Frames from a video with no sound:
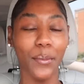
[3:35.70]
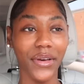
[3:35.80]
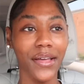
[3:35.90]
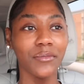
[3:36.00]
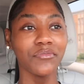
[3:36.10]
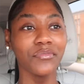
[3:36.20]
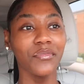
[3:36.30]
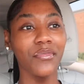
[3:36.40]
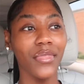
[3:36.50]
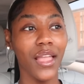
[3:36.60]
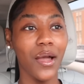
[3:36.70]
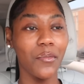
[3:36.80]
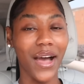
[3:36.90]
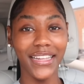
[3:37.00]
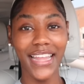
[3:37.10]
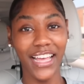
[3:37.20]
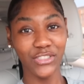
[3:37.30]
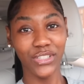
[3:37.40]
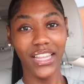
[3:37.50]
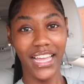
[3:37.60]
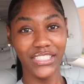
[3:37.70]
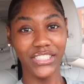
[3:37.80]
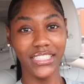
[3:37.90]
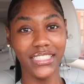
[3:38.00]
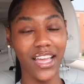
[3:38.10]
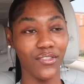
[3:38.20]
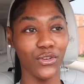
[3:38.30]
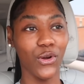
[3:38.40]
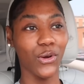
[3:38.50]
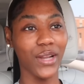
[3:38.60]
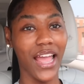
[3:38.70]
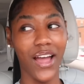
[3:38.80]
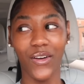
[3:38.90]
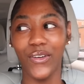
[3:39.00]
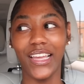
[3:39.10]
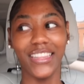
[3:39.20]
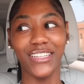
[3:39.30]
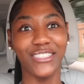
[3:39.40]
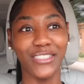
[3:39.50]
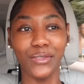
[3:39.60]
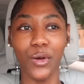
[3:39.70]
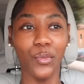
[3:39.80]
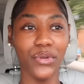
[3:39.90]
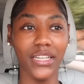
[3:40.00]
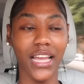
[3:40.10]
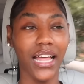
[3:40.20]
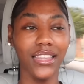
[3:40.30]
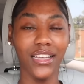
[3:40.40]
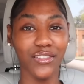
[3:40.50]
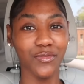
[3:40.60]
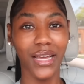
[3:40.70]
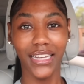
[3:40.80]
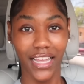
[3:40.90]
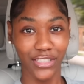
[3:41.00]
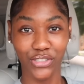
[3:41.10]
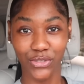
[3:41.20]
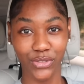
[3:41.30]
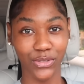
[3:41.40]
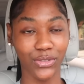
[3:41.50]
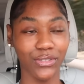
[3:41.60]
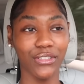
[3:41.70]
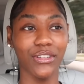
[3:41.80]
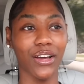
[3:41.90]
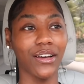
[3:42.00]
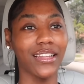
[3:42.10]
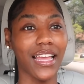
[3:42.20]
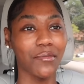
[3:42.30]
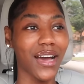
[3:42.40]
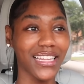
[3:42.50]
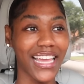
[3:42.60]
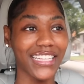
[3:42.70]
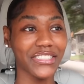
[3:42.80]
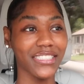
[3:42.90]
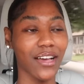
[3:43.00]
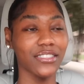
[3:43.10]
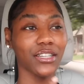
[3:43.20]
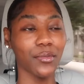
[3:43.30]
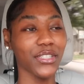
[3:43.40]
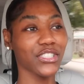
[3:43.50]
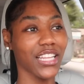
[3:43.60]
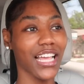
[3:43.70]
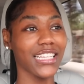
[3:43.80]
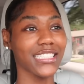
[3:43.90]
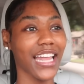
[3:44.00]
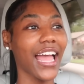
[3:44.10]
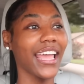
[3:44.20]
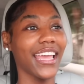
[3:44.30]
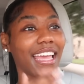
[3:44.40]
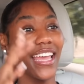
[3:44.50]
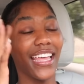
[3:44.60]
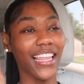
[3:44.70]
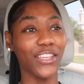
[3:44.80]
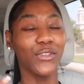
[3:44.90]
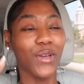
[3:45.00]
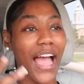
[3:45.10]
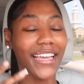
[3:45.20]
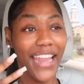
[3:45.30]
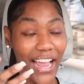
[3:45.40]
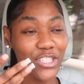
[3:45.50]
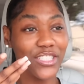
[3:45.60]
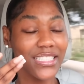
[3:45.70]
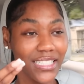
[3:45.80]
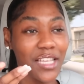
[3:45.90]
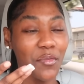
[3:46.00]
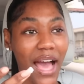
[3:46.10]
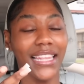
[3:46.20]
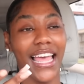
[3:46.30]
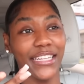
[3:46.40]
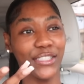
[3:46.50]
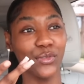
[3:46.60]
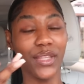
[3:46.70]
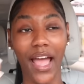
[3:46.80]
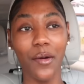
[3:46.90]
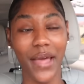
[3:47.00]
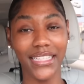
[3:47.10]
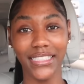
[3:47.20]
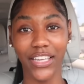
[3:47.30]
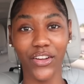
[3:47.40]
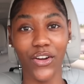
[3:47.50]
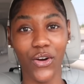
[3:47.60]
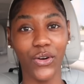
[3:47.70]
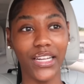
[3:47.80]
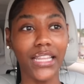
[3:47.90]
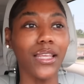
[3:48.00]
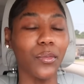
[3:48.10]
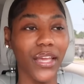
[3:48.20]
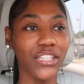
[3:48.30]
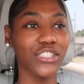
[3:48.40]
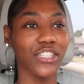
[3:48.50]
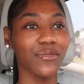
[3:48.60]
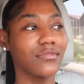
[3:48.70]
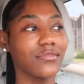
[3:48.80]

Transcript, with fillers: but my natural lashes have grown out and they're just so pretty i love my natural you know like my lashes i took a picture last night and like you i can actually see my lashes without mascara on in the picture